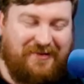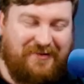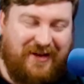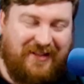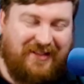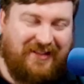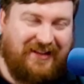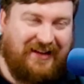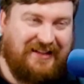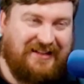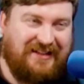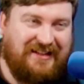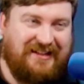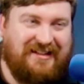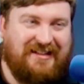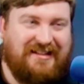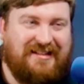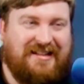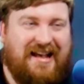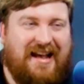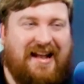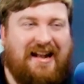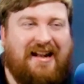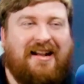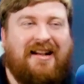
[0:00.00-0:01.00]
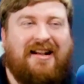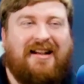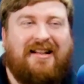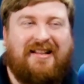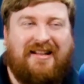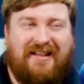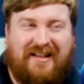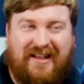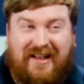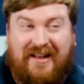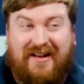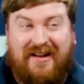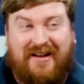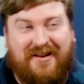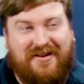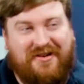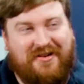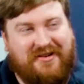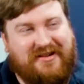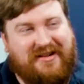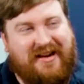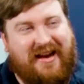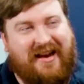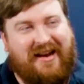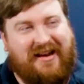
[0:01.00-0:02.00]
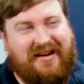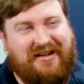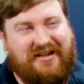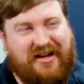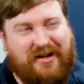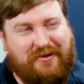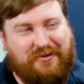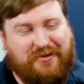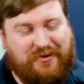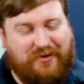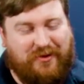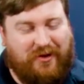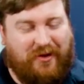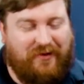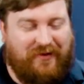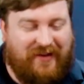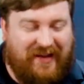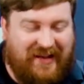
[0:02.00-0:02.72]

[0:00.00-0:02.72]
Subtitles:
my thesis is that the key to understanding James Rolfe